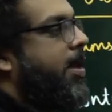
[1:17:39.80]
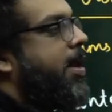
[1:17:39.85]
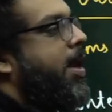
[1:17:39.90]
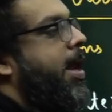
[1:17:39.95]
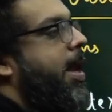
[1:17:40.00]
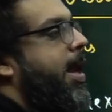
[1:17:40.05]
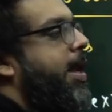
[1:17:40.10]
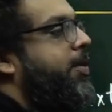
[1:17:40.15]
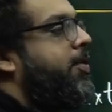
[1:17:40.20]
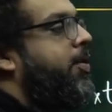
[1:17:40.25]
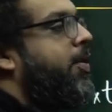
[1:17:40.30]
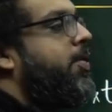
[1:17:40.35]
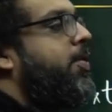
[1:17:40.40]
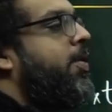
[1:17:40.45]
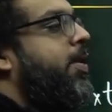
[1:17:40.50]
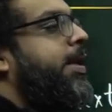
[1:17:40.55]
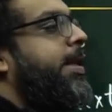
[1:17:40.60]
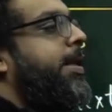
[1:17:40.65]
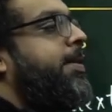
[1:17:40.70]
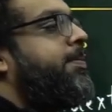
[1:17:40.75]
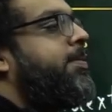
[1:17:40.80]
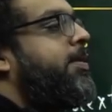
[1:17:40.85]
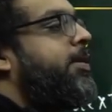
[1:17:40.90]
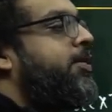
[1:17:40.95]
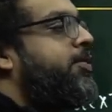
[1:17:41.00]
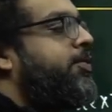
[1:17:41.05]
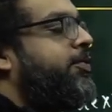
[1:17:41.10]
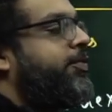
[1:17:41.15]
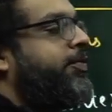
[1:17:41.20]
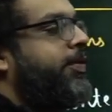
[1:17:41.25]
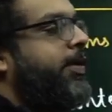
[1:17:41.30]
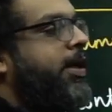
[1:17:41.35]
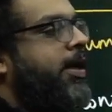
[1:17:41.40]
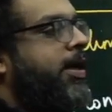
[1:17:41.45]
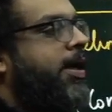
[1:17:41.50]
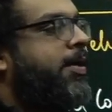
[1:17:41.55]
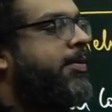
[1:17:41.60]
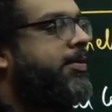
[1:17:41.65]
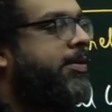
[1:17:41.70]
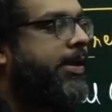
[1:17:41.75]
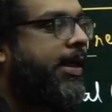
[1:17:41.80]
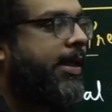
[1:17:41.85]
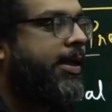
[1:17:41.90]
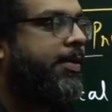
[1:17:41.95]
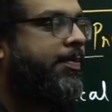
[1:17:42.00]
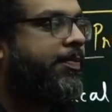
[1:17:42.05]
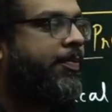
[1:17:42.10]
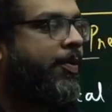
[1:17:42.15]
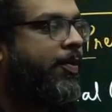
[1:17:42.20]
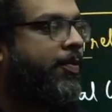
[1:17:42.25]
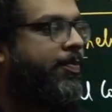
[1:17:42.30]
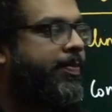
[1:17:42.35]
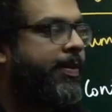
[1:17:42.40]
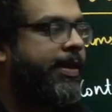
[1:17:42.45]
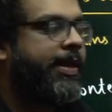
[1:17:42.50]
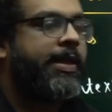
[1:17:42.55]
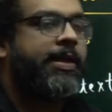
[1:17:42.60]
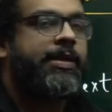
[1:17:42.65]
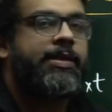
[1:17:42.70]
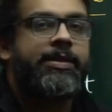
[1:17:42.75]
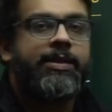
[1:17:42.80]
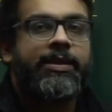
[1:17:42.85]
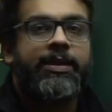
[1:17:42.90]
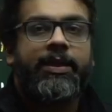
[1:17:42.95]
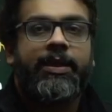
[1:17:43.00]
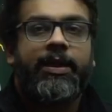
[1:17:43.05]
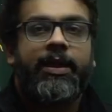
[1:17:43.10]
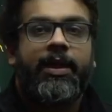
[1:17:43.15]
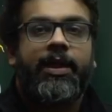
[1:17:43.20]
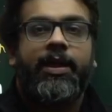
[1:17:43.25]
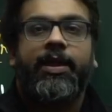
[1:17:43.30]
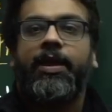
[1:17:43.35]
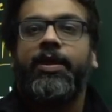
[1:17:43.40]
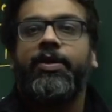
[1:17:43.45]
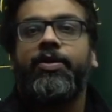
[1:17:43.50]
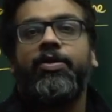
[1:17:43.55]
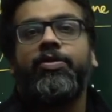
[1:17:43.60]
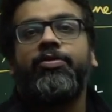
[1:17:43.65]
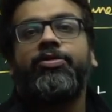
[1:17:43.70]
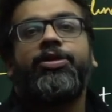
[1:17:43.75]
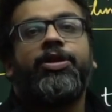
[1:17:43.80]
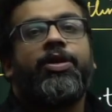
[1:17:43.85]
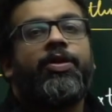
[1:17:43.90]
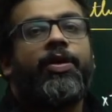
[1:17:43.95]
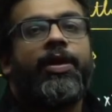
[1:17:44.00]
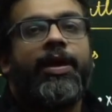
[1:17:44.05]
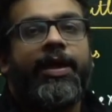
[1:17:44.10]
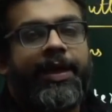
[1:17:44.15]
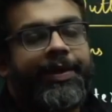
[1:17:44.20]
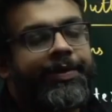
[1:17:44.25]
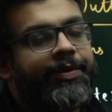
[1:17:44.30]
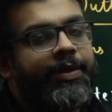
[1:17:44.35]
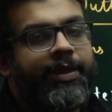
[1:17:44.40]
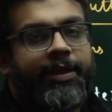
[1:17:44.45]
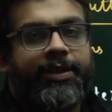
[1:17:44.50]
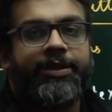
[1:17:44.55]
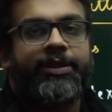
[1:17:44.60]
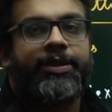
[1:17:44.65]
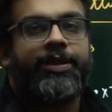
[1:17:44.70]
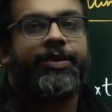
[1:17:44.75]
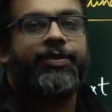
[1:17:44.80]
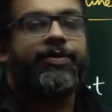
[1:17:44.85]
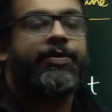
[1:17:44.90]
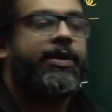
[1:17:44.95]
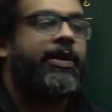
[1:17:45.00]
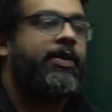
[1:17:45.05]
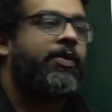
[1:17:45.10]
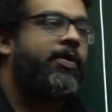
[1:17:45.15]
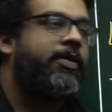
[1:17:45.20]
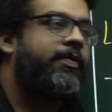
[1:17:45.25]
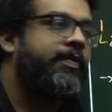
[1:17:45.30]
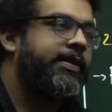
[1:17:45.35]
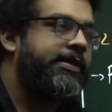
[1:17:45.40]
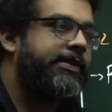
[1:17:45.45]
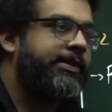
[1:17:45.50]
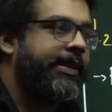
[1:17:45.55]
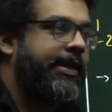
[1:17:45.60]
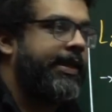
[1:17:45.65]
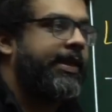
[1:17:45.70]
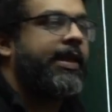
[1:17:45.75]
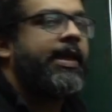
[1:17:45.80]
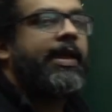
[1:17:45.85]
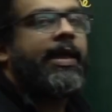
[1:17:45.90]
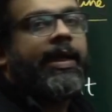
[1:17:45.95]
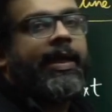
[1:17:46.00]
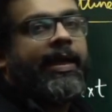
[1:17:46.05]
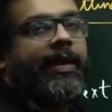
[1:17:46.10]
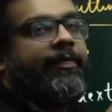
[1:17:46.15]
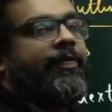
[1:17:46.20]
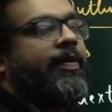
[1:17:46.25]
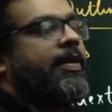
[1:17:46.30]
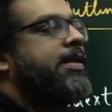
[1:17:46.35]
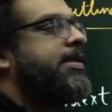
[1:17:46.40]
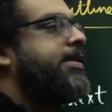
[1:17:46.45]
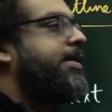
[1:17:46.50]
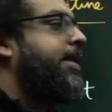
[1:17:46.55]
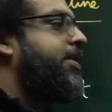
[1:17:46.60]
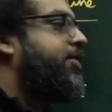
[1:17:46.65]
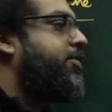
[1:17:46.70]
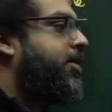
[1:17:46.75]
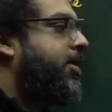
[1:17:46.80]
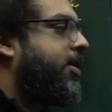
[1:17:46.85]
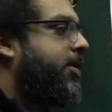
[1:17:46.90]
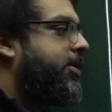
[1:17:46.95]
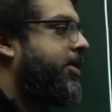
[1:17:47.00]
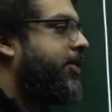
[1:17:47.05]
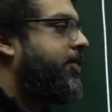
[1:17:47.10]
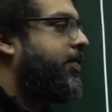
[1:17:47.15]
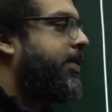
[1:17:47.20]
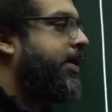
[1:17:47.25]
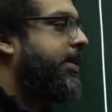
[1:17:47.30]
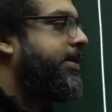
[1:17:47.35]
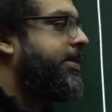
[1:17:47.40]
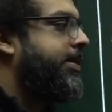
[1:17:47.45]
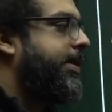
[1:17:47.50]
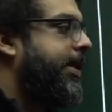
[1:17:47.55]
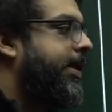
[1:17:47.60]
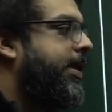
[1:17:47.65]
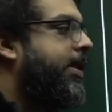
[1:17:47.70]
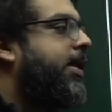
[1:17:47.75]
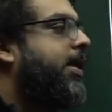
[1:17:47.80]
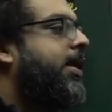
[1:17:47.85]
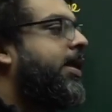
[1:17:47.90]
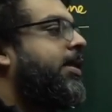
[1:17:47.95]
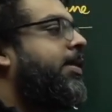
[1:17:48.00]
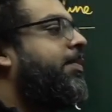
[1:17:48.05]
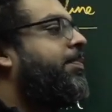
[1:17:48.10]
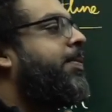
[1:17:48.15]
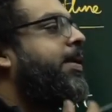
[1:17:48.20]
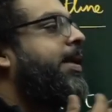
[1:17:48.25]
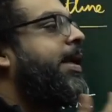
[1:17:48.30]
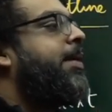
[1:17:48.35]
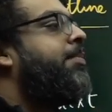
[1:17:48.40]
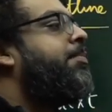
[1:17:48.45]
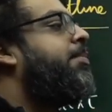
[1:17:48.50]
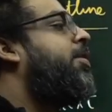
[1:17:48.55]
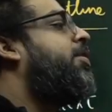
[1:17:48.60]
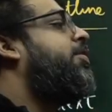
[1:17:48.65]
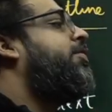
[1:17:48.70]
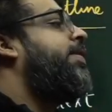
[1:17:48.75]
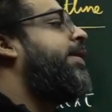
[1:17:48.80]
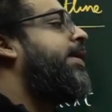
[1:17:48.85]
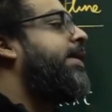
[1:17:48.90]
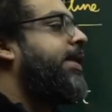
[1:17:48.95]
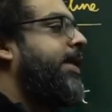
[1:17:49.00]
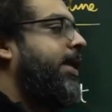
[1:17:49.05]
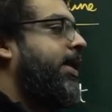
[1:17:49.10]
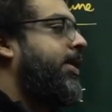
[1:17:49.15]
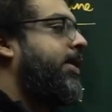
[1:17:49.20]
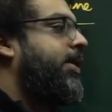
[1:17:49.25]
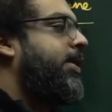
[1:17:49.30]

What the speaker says: and you're not able to figure out an appropriate conclusion or an introduction. You can always say, if it is the introduction, you can say, the preamble of India